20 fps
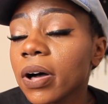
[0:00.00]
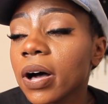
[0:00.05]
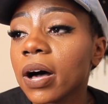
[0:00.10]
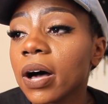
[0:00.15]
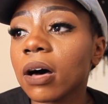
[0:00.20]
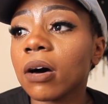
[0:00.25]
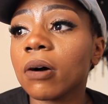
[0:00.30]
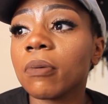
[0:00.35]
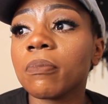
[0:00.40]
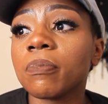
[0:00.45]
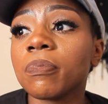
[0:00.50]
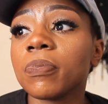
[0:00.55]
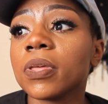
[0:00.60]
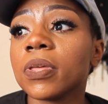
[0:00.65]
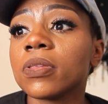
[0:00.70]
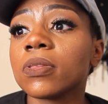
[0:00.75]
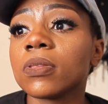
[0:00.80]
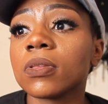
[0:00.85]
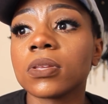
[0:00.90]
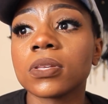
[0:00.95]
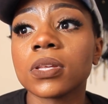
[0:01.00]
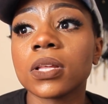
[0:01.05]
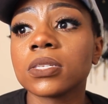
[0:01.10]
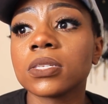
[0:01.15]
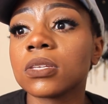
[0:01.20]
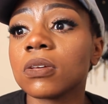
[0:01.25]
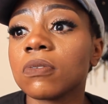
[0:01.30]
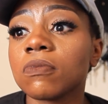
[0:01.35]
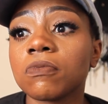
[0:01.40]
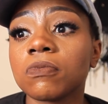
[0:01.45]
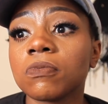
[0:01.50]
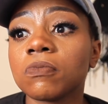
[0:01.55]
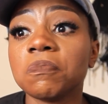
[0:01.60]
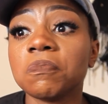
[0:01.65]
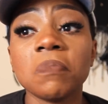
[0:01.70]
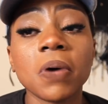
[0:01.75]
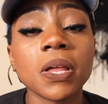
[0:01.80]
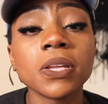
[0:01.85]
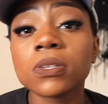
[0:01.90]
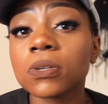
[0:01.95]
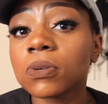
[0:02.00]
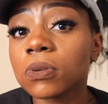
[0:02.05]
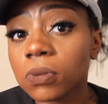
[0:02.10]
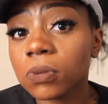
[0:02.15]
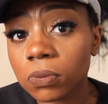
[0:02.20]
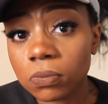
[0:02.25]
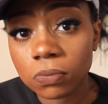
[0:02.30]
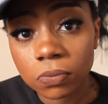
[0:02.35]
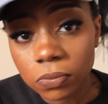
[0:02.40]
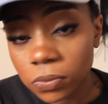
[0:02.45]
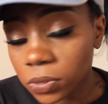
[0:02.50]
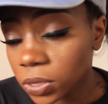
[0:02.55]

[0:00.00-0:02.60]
in the sense of mental,